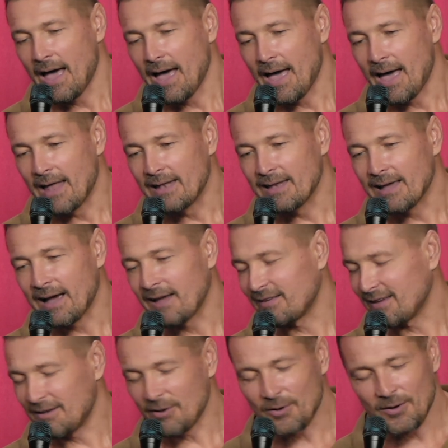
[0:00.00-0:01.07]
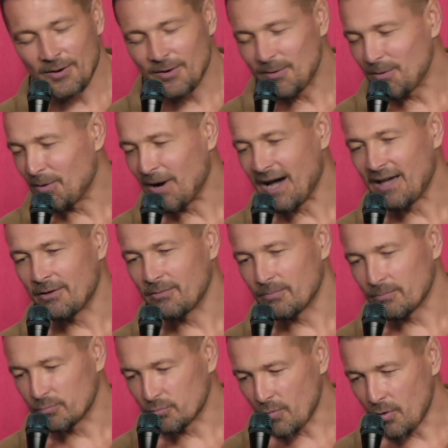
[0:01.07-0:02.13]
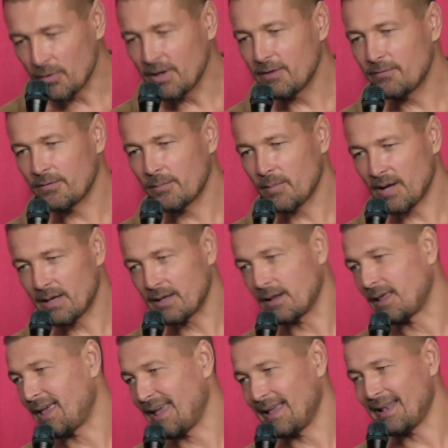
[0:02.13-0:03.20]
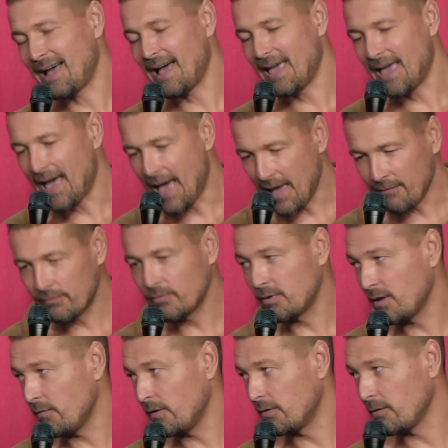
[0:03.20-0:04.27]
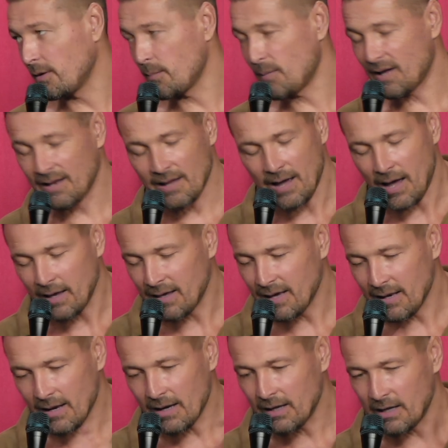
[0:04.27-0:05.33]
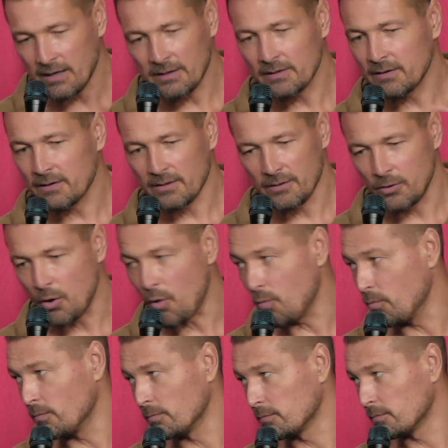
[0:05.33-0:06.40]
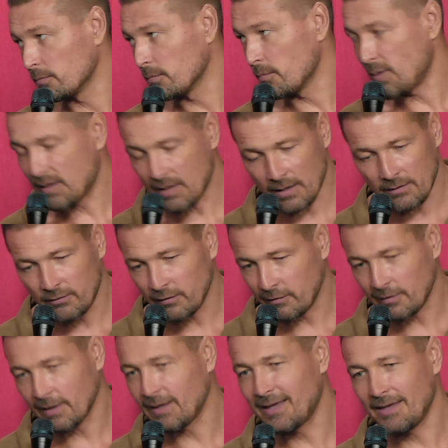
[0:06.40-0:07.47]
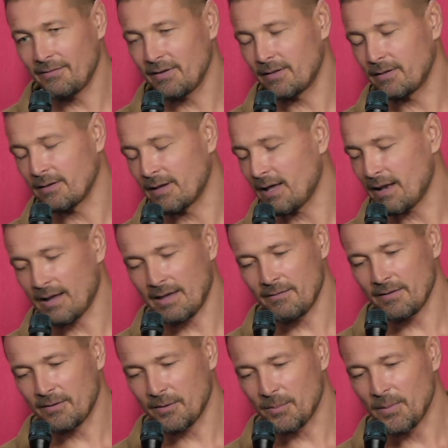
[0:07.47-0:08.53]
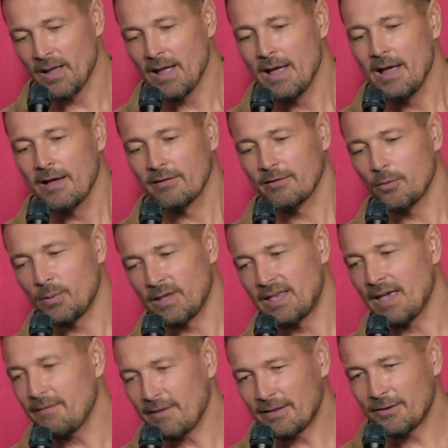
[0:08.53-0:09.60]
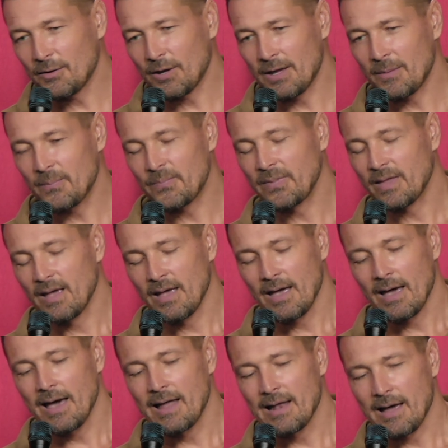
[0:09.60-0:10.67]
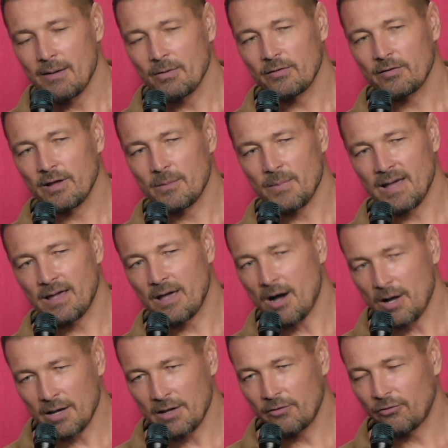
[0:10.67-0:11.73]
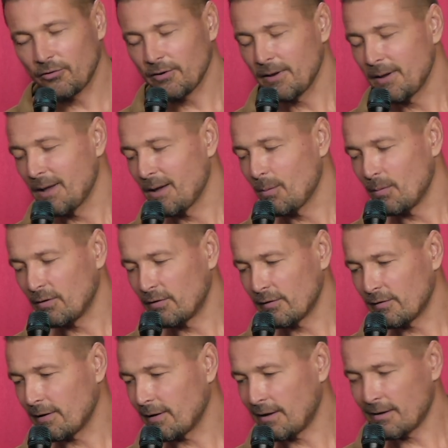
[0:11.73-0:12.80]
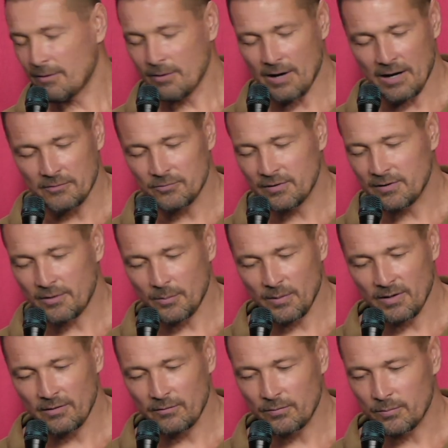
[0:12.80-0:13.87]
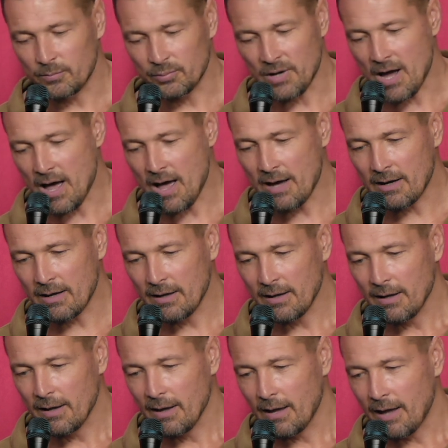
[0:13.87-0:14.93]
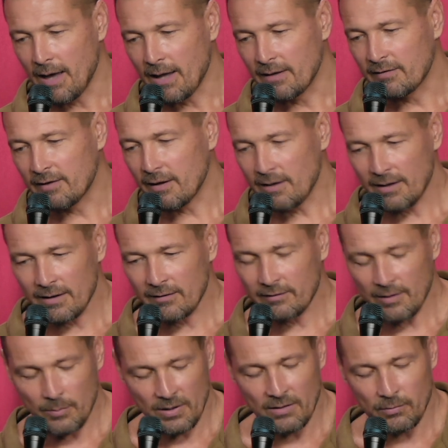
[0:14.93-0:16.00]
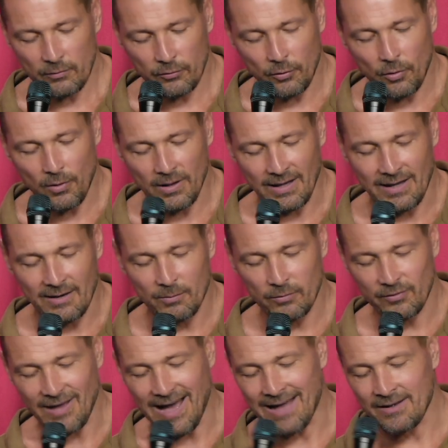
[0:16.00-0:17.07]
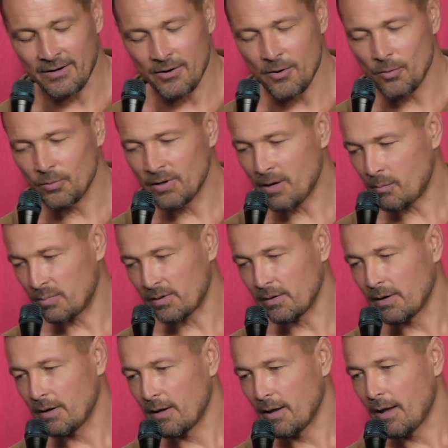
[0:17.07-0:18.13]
And I said, no, no, no, no. I wrote it for Michael Caine. I have to give it to him. And I gotta hear no, but I just like give it, gotta give it to him. So we gave it to him. And I was at my cottage, which is like, you know, 100 kilometers from Prague. And suddenly somebody was calling and it was unknown number.